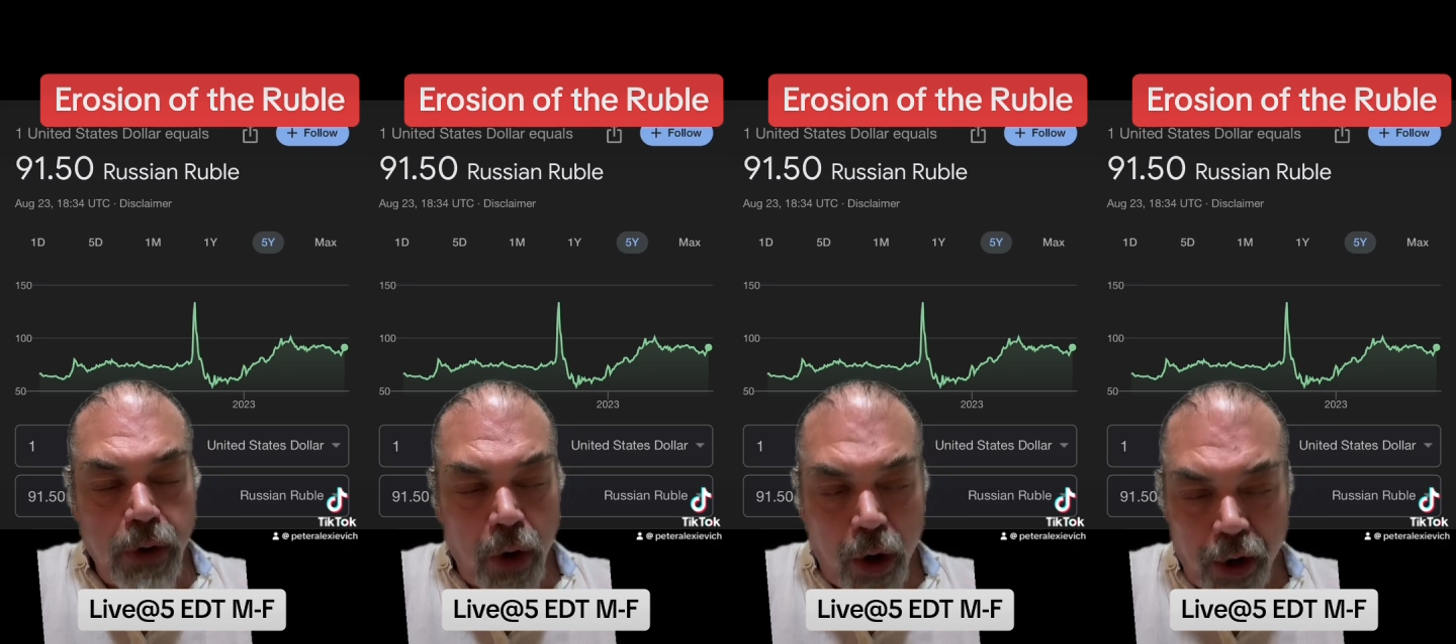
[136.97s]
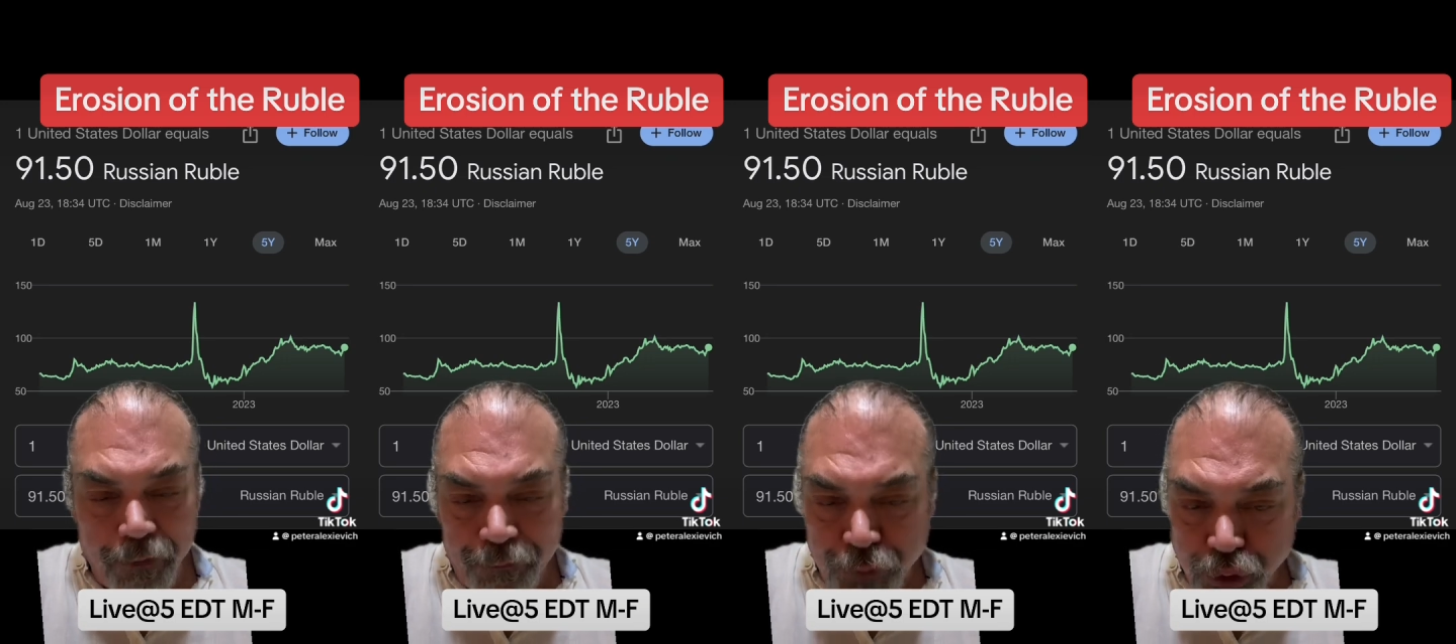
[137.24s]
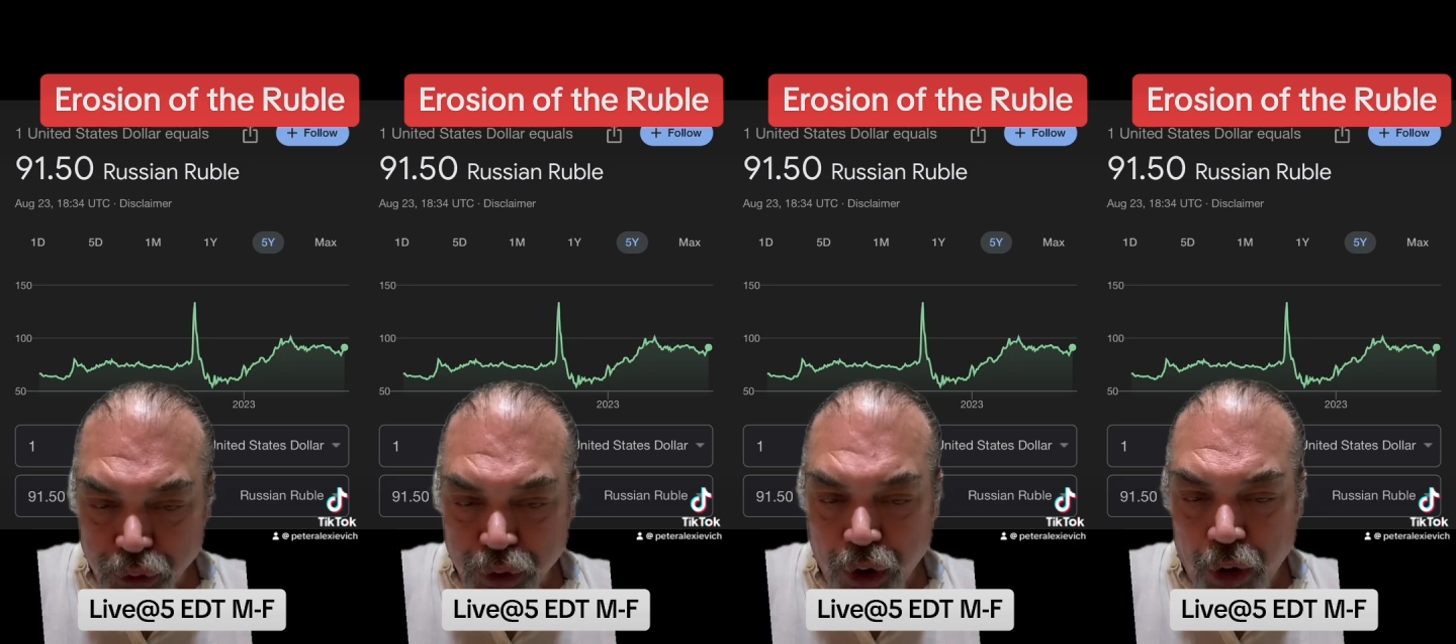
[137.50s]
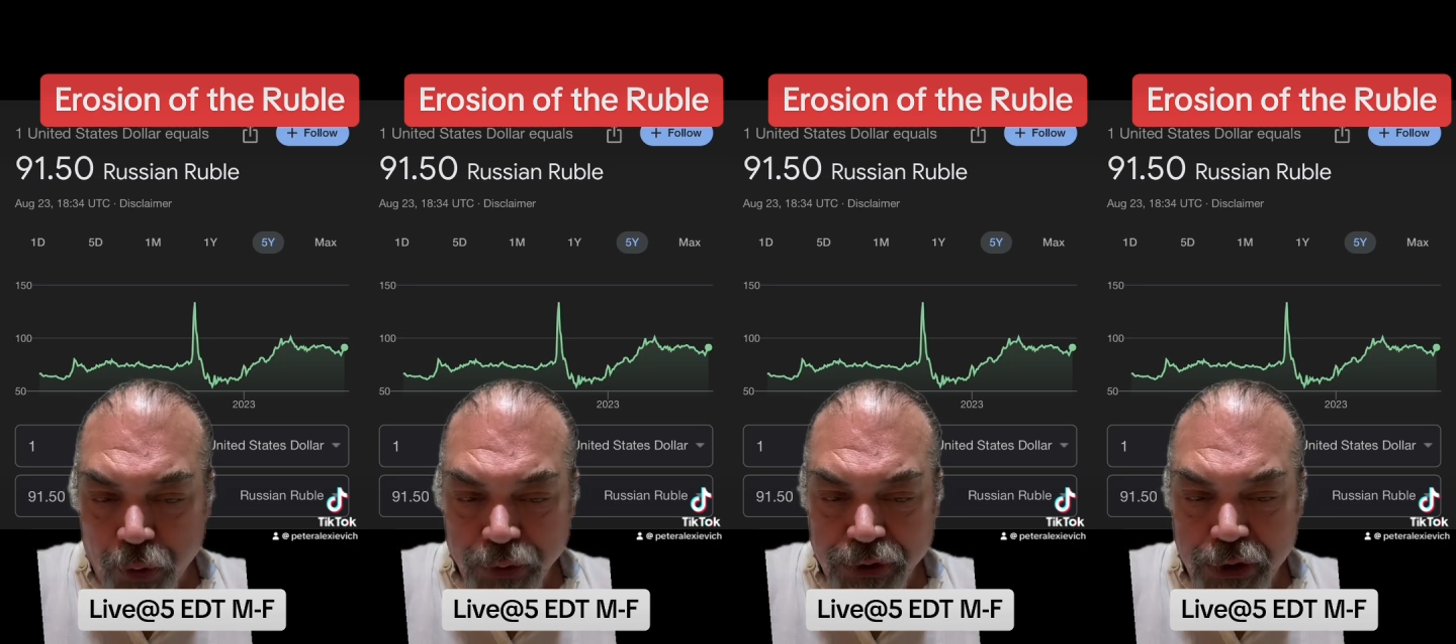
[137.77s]
artificial
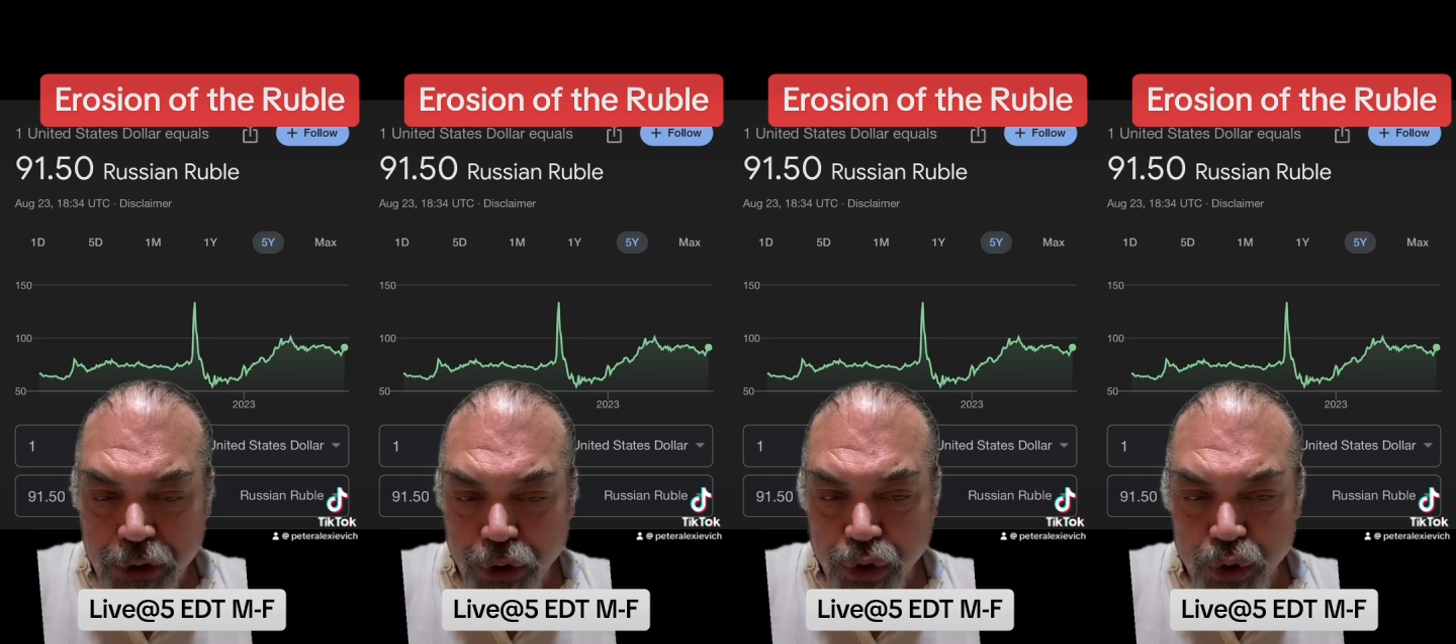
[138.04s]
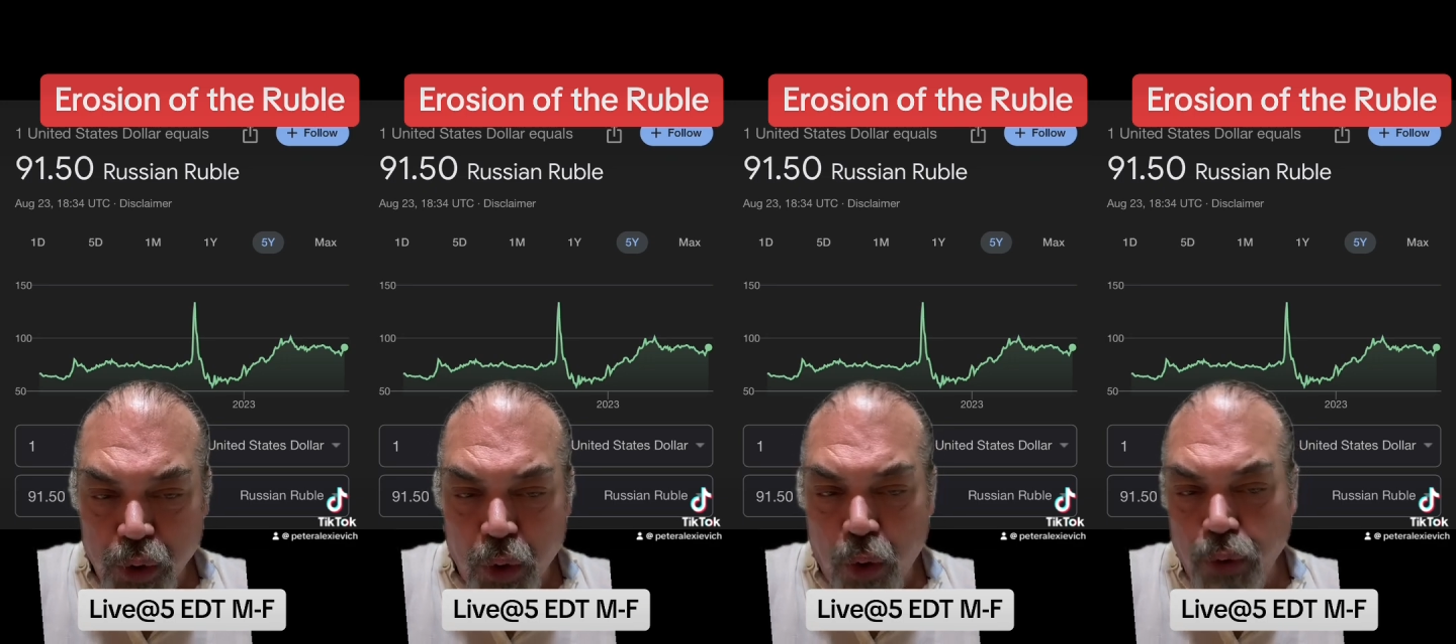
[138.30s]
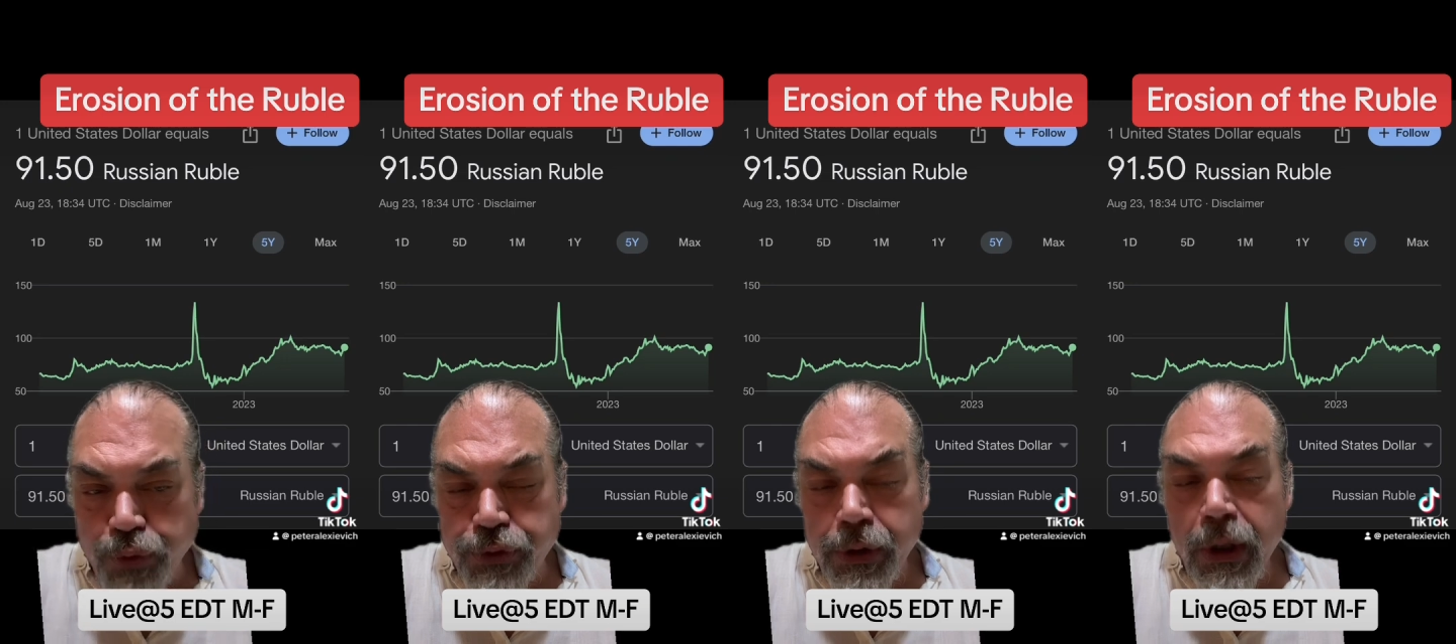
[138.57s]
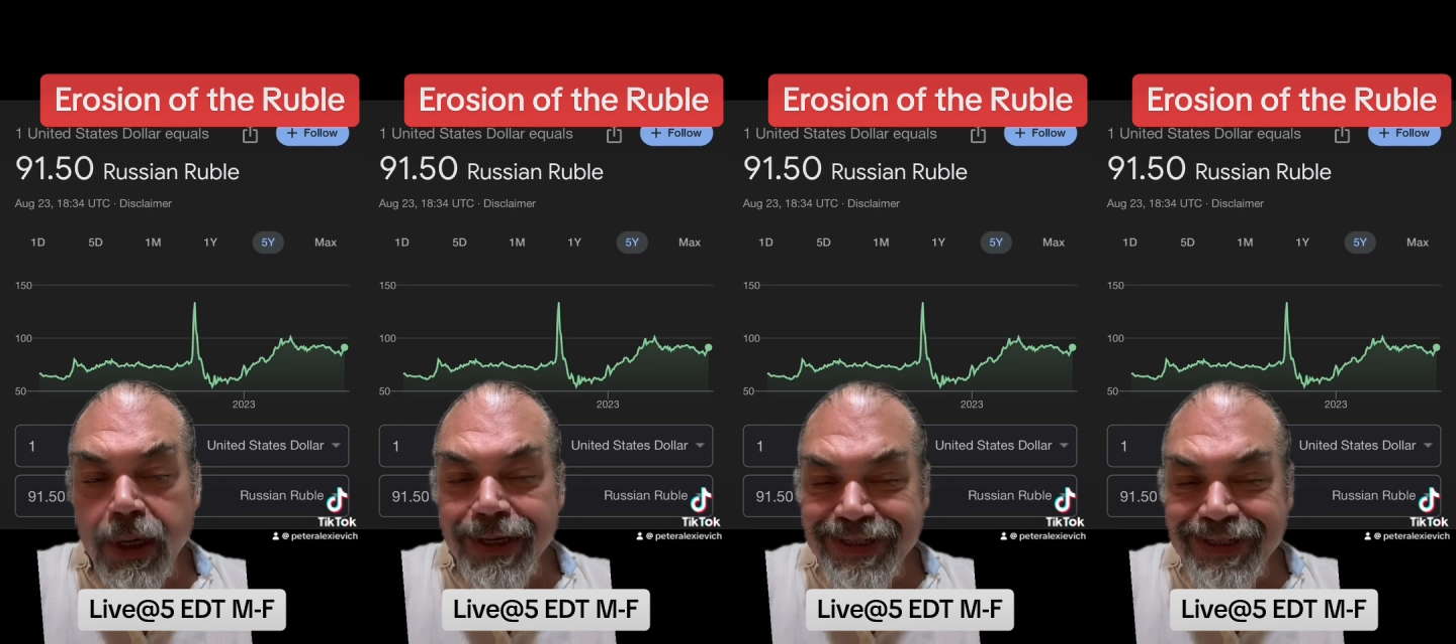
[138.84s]
currency controls,